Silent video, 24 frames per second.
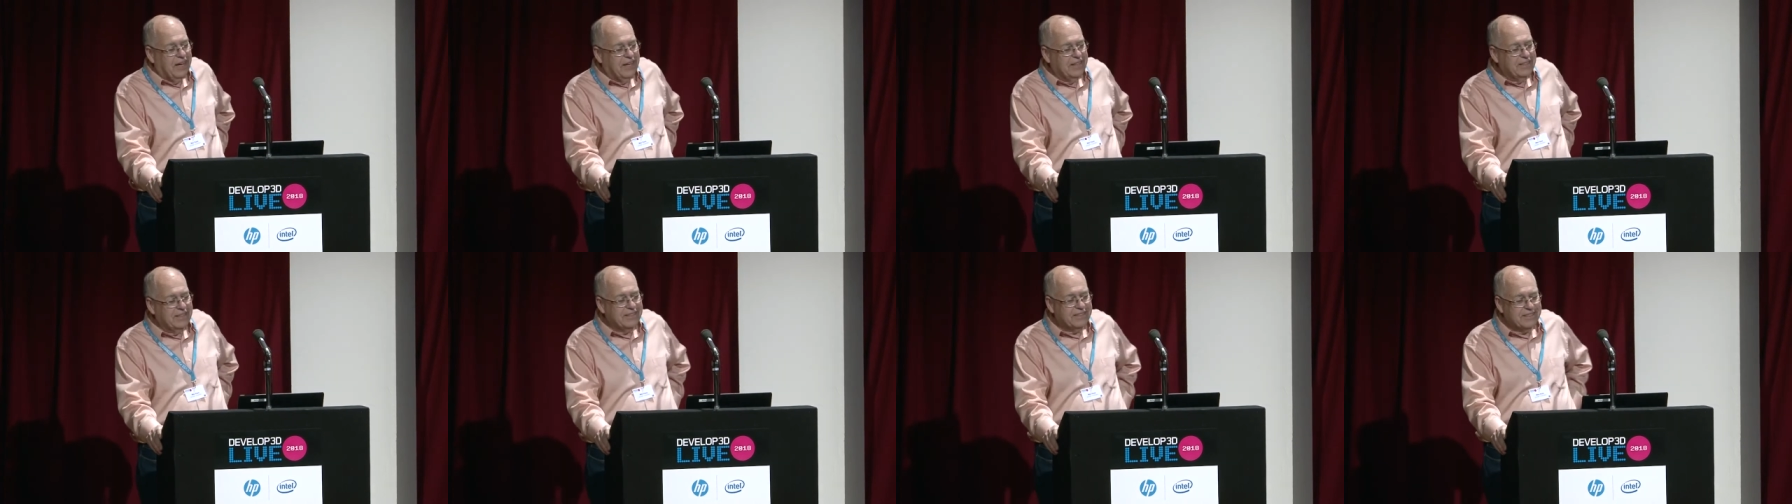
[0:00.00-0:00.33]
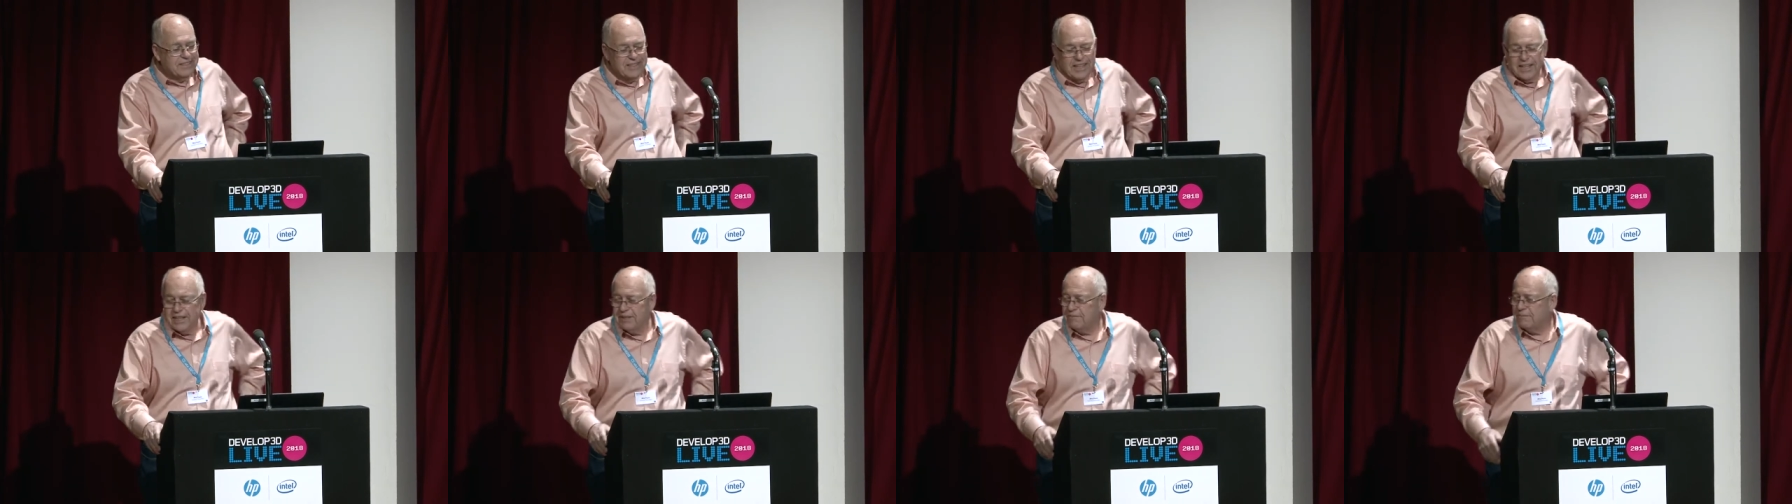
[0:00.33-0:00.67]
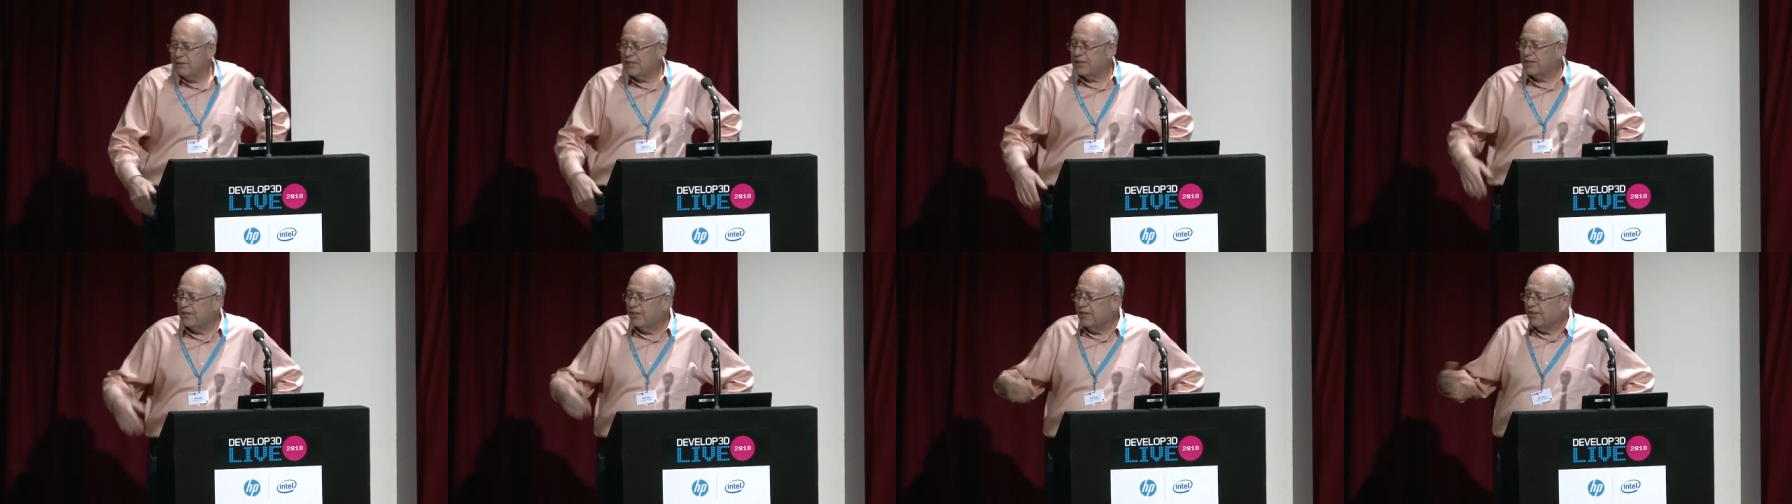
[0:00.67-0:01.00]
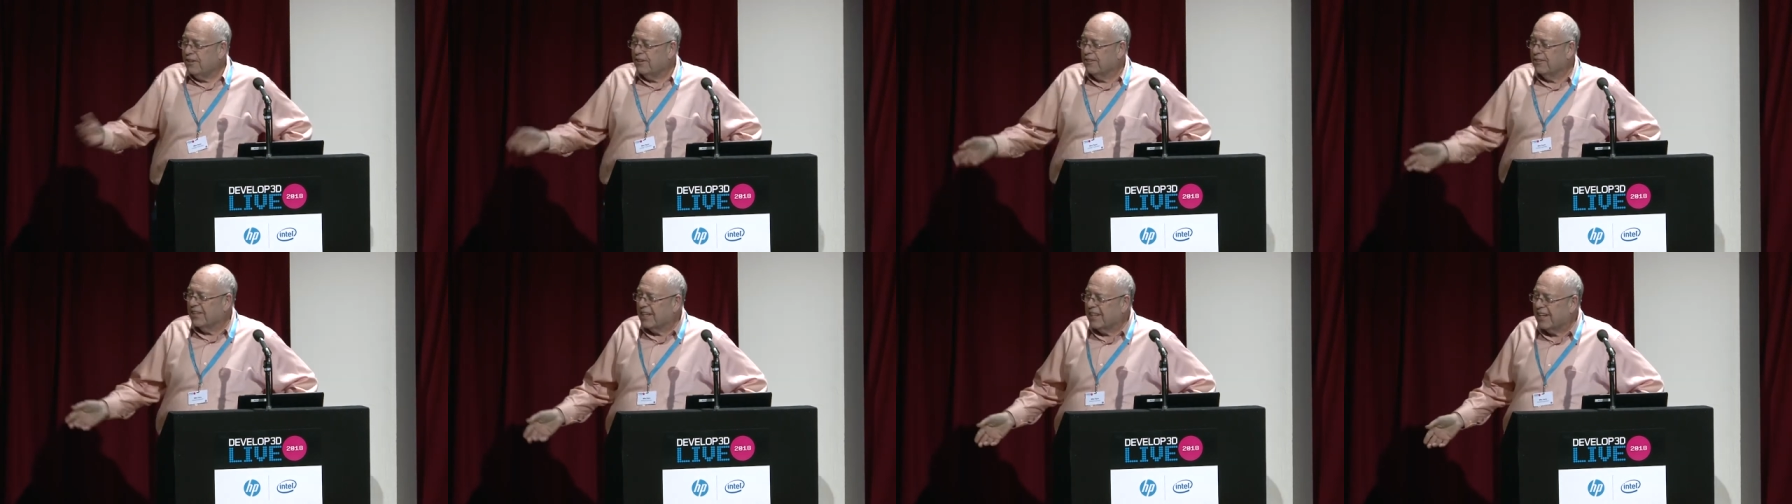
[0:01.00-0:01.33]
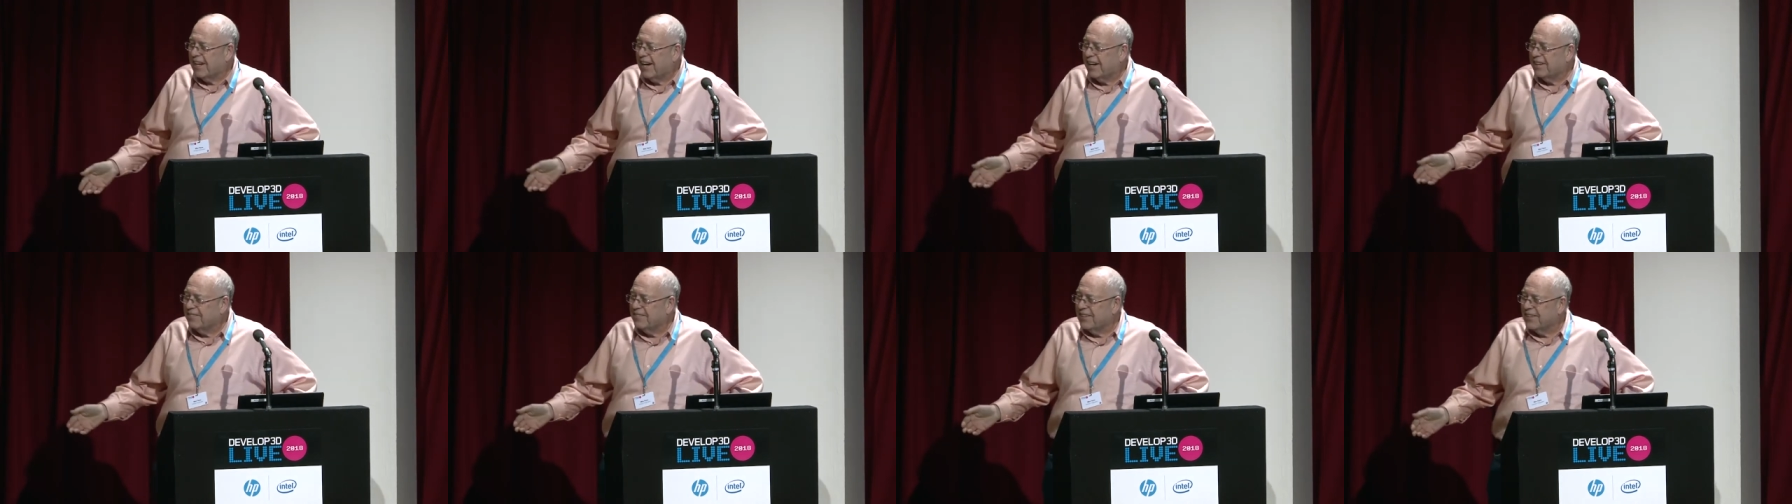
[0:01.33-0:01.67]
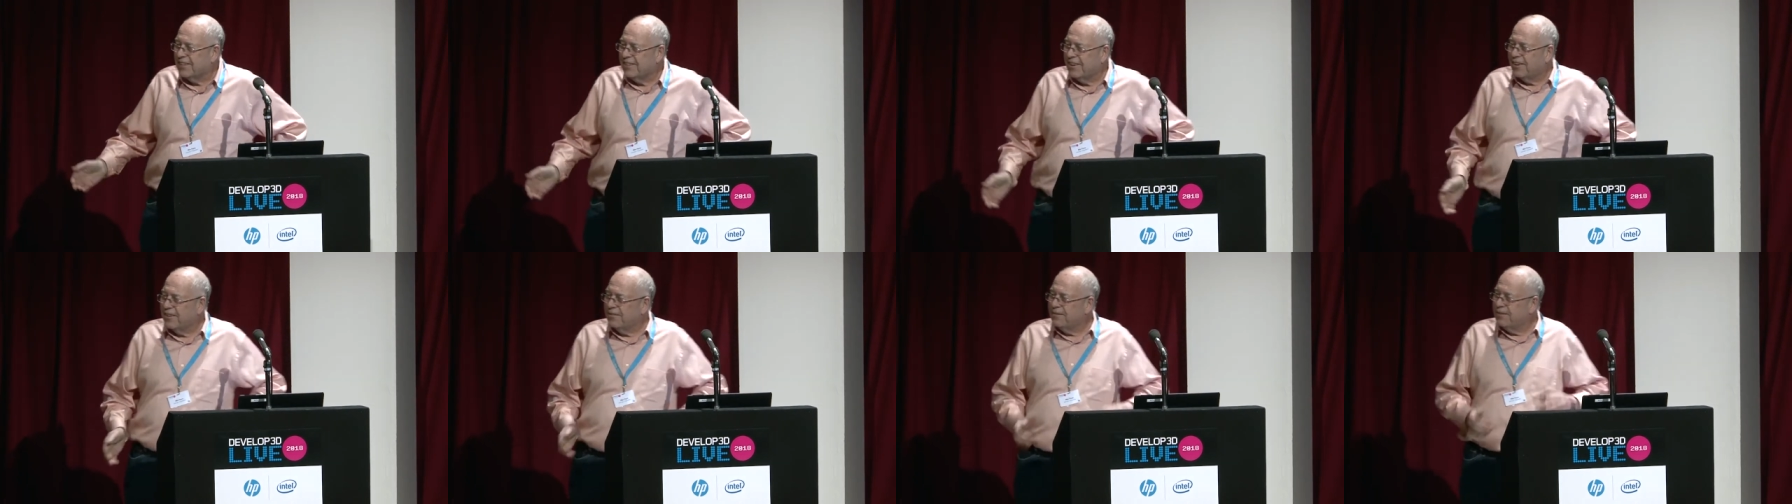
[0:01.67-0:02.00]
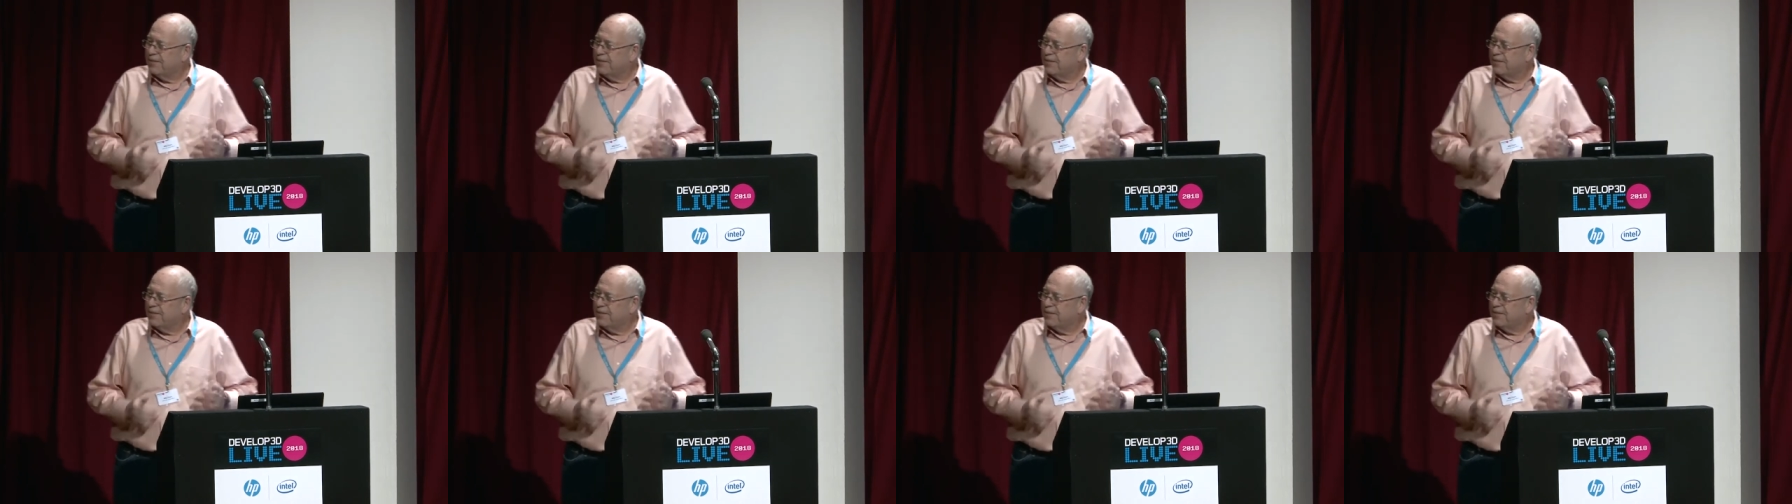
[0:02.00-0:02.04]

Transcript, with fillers: the same story came along